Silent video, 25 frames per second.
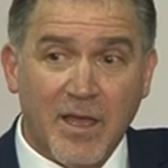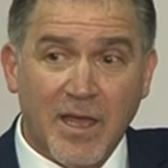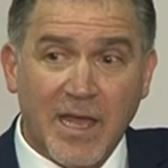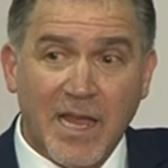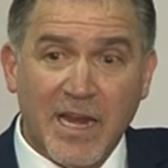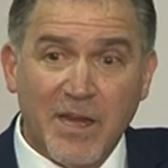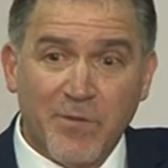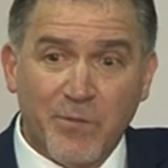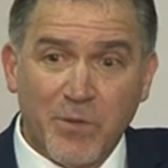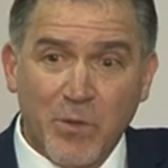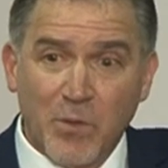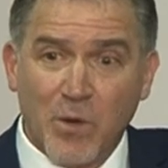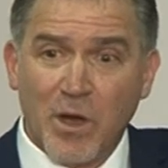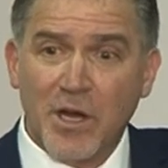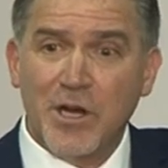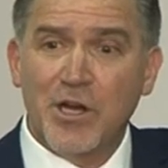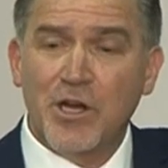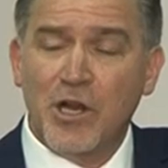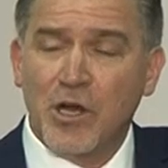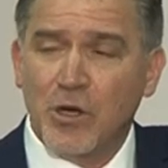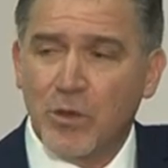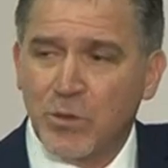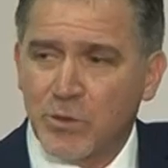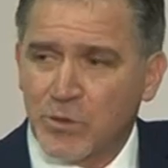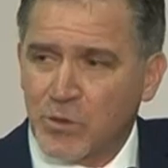And if we want to
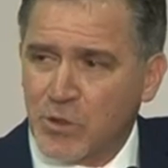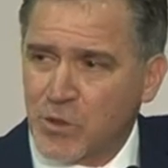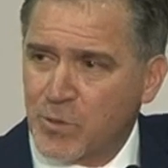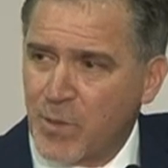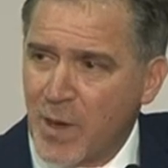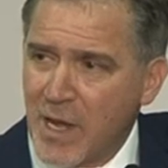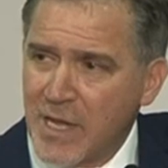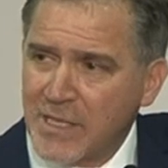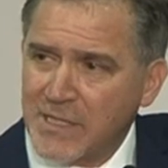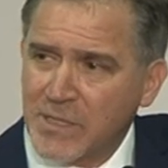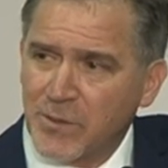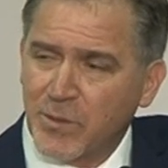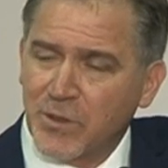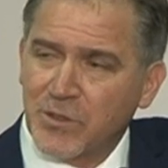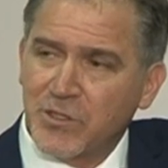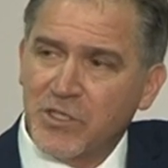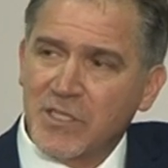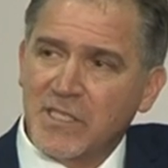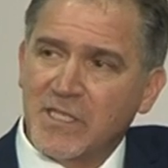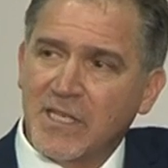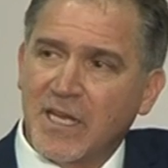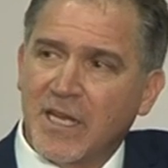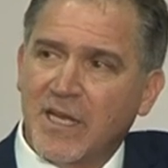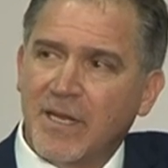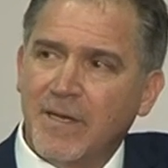know who's responsible, she
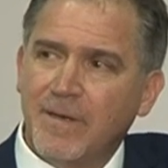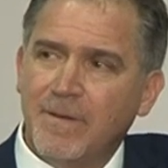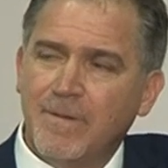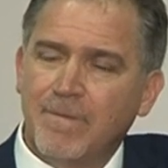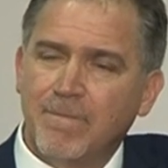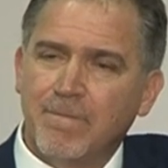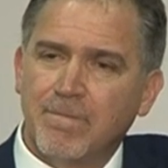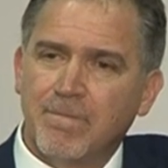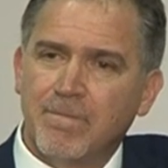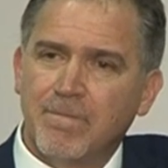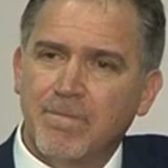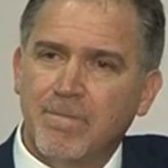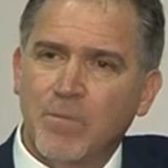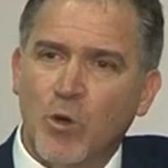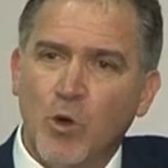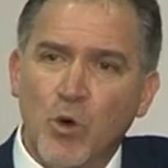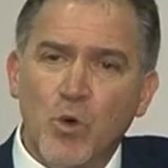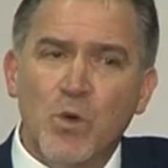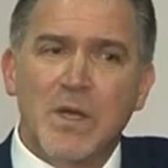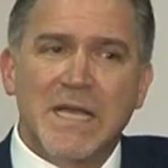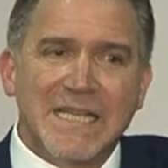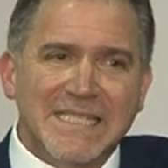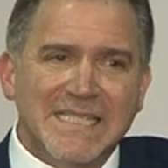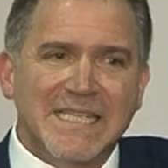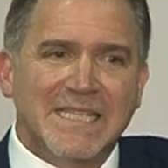said, who
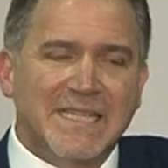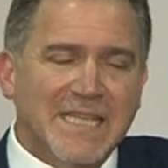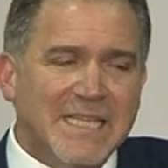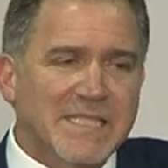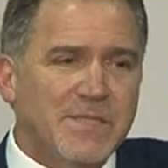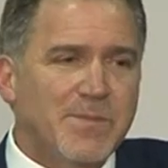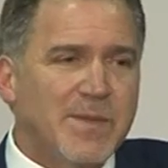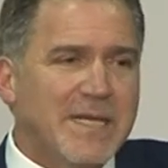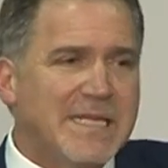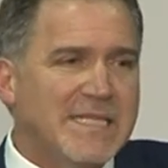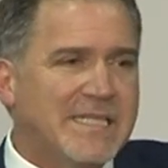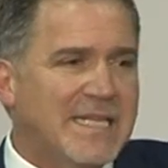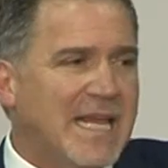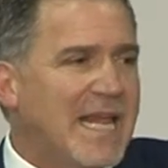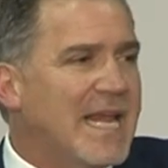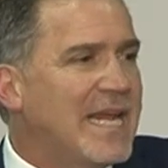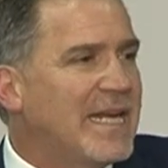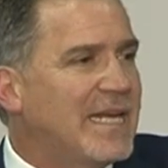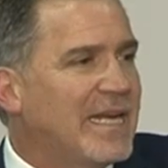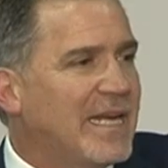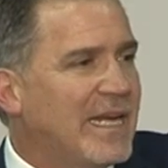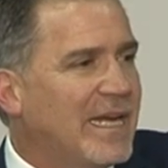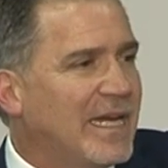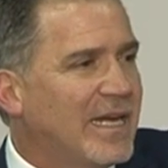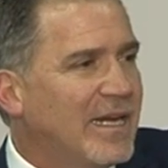is it that's
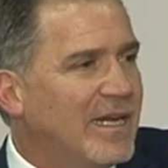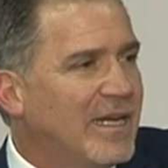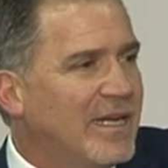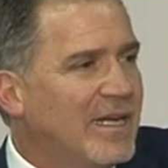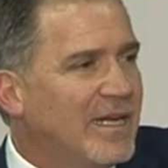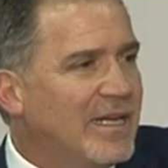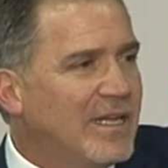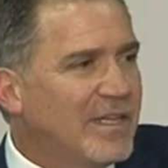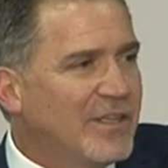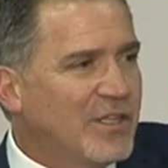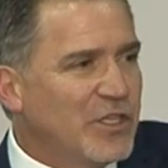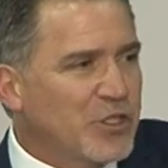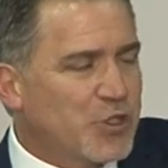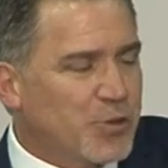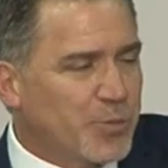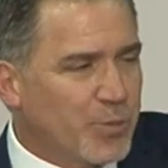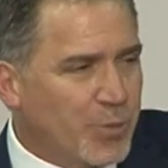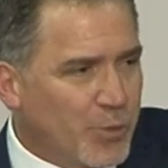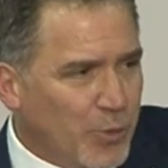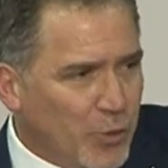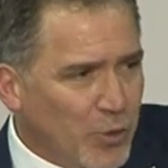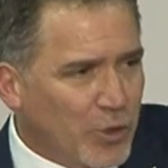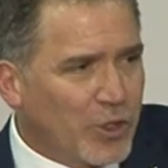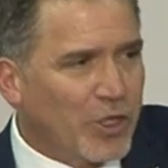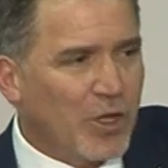maintaining this
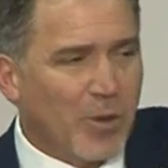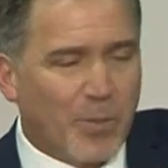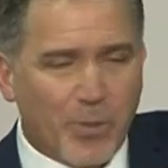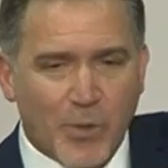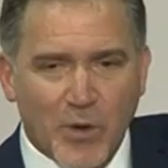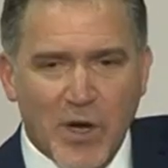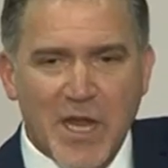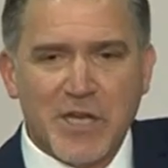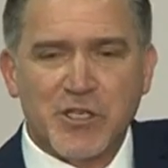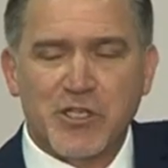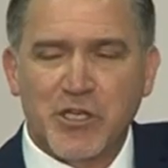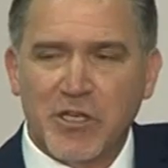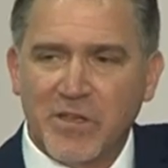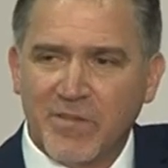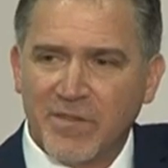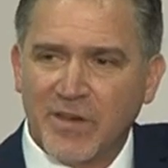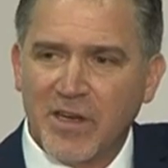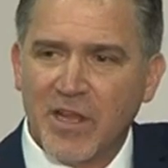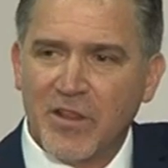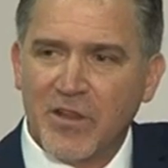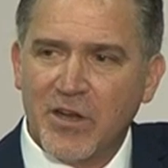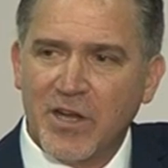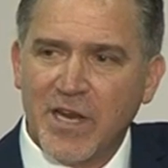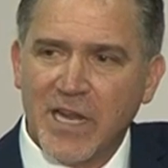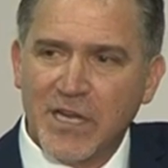brutal oppression of
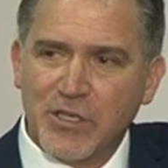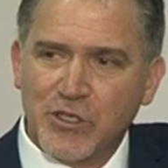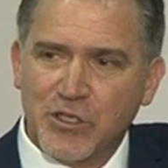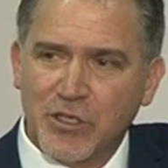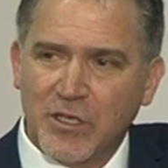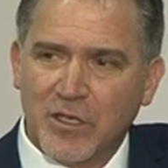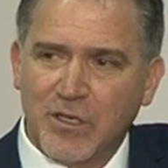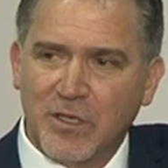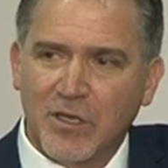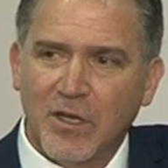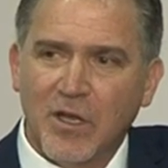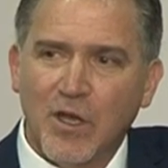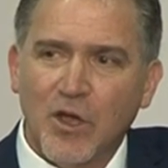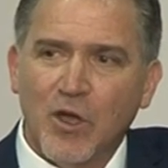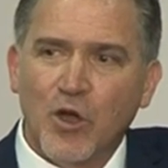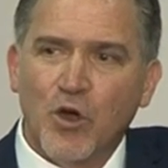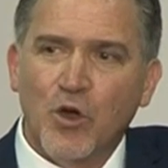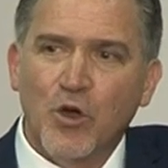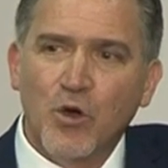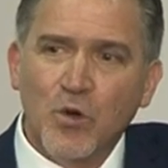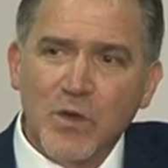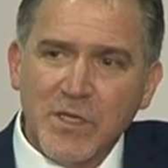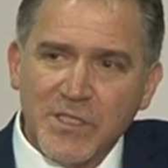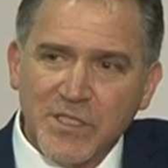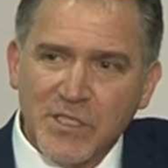another nation?
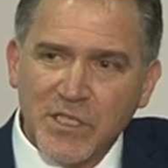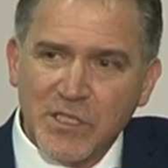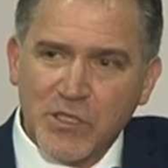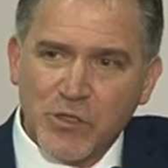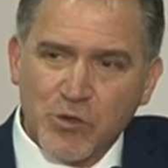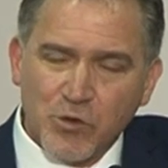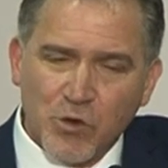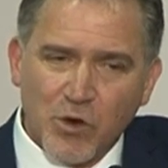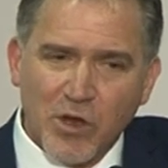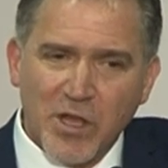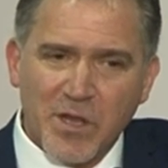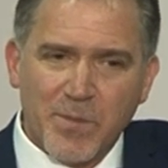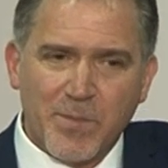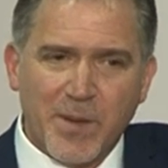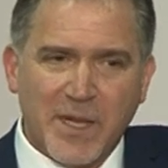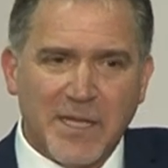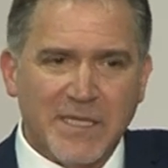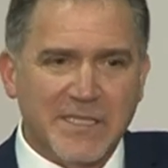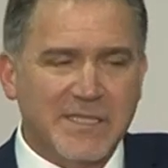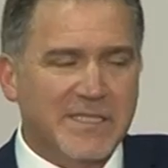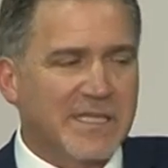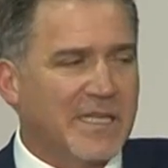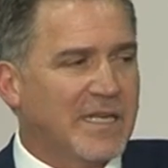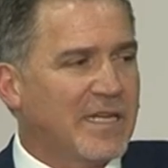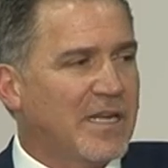Who is destroying
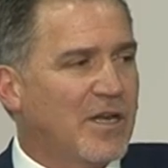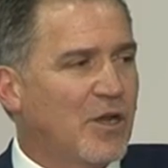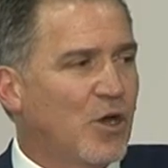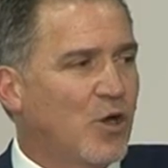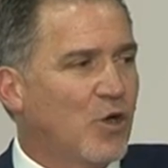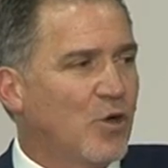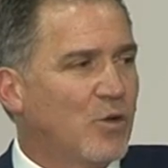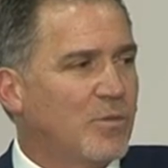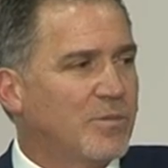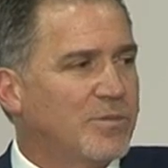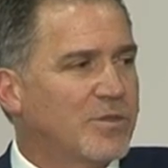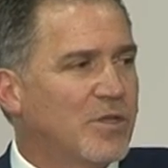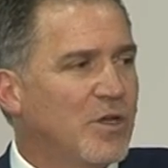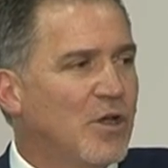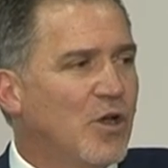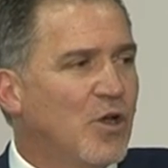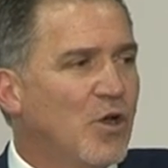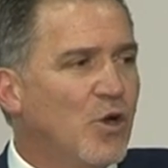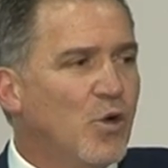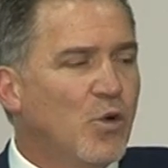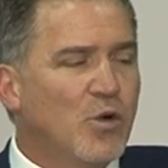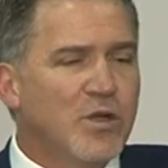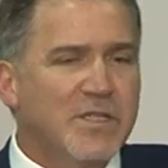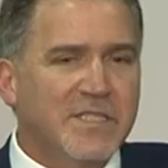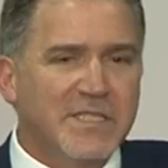Palestinian homes?
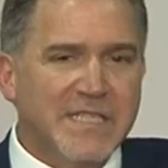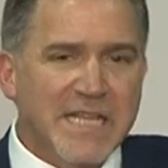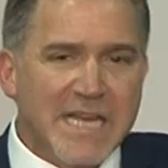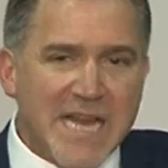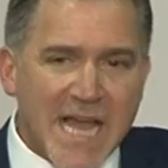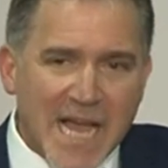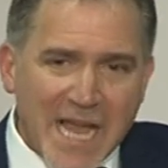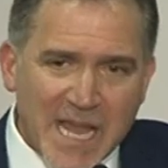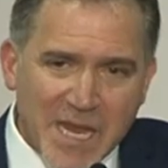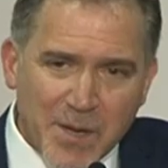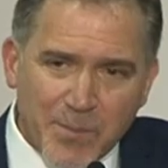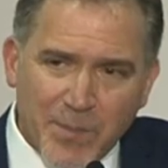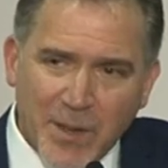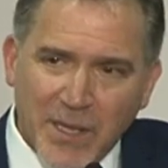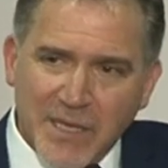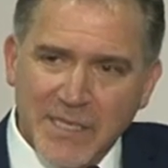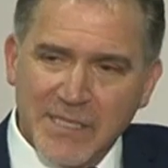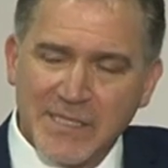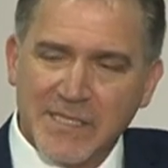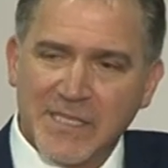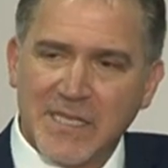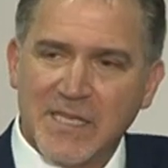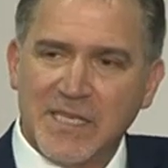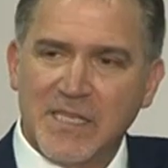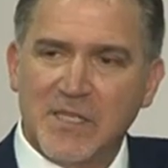Who is denying
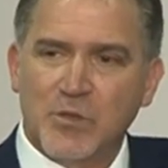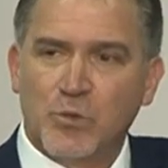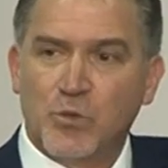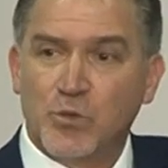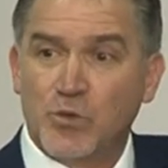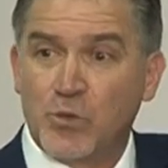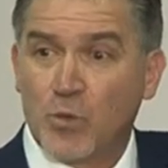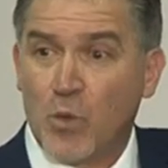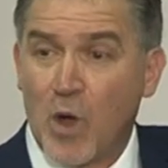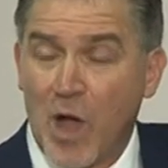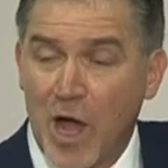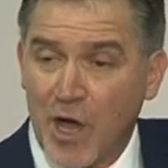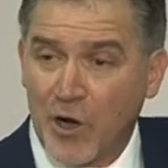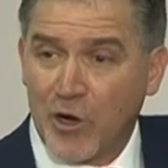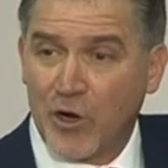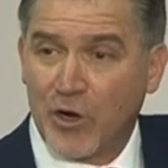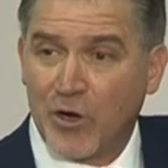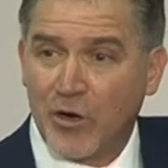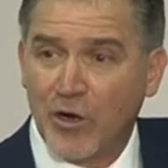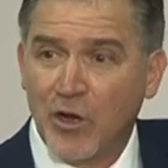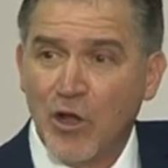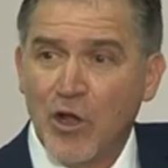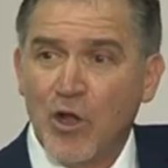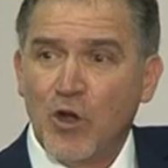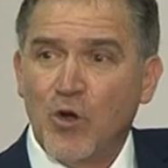Palestinians
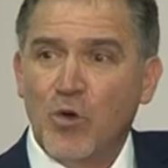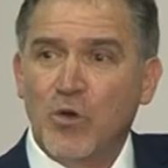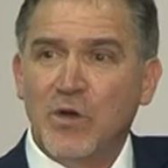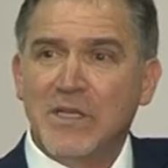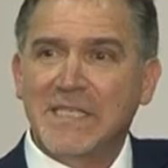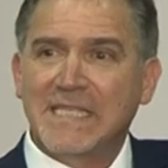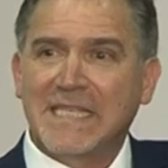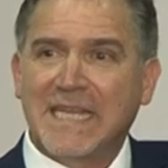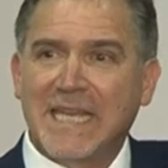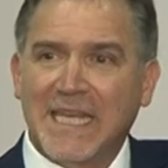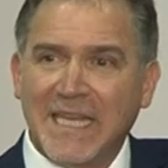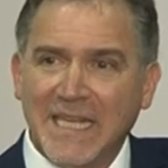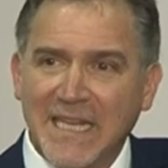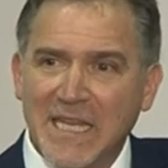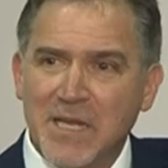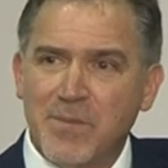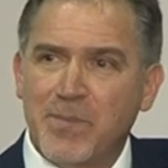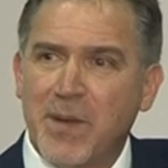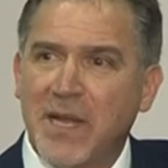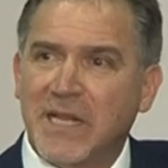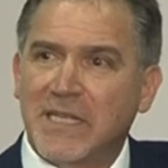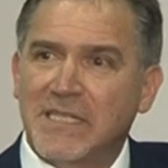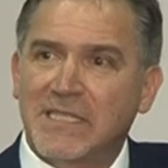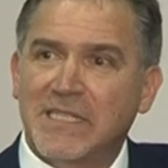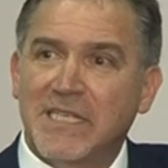water? Who is killing
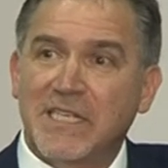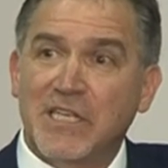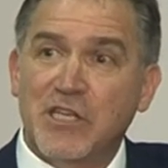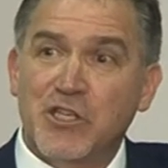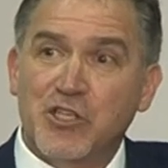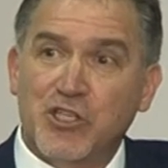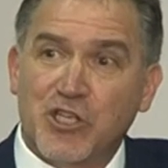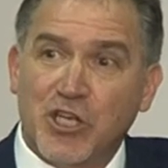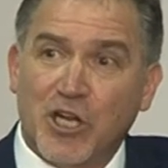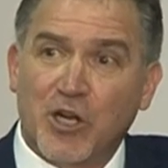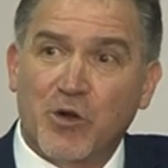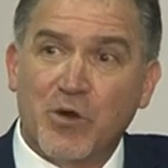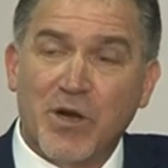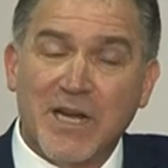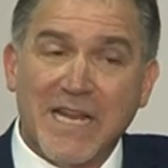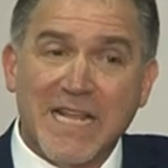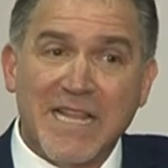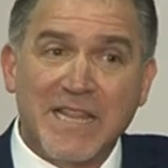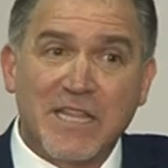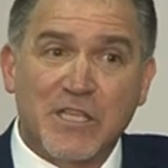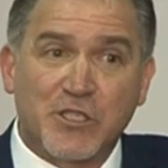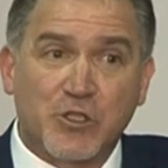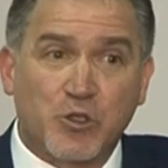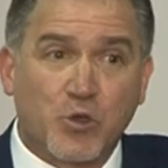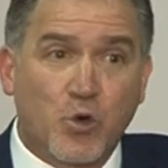Palestinian children
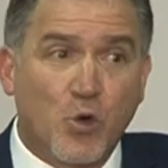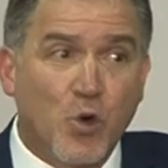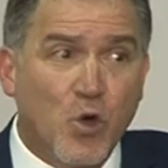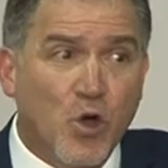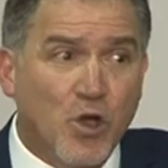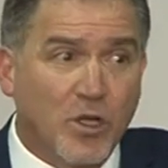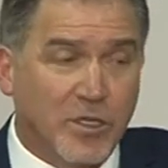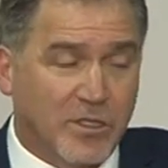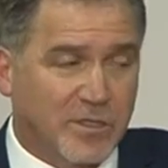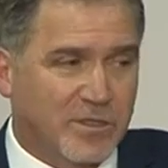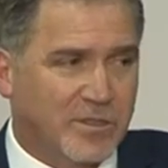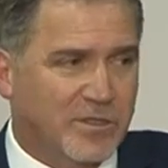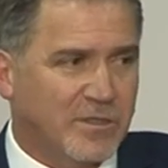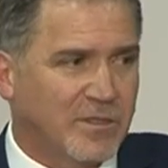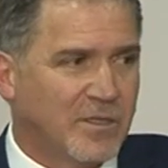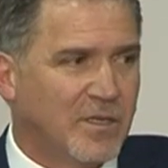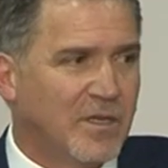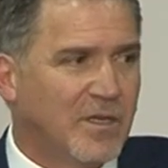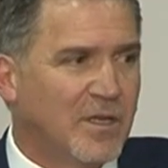in the schools?